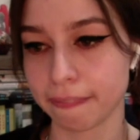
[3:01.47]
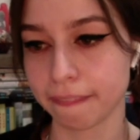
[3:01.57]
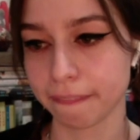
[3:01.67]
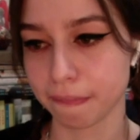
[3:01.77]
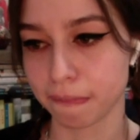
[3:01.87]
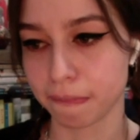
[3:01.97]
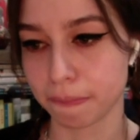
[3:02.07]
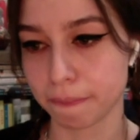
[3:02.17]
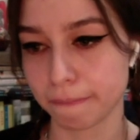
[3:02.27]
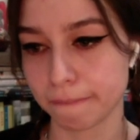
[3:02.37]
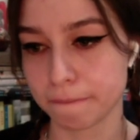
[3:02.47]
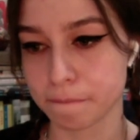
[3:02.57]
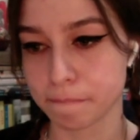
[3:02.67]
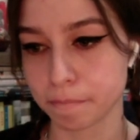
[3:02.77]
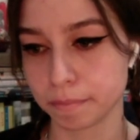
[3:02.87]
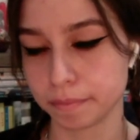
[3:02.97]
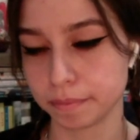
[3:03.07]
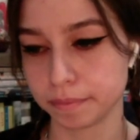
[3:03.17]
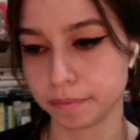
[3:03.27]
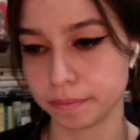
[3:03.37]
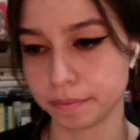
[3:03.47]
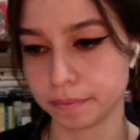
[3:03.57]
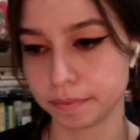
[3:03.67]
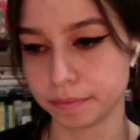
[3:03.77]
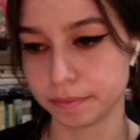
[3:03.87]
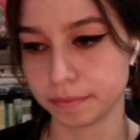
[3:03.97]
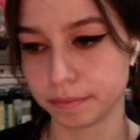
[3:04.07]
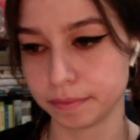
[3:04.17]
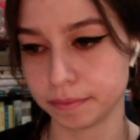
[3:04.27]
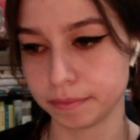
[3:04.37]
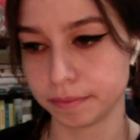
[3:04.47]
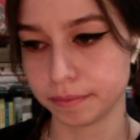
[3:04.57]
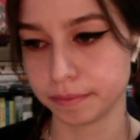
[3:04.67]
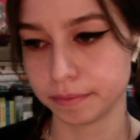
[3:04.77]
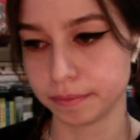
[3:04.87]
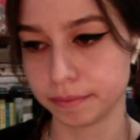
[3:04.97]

[no speech]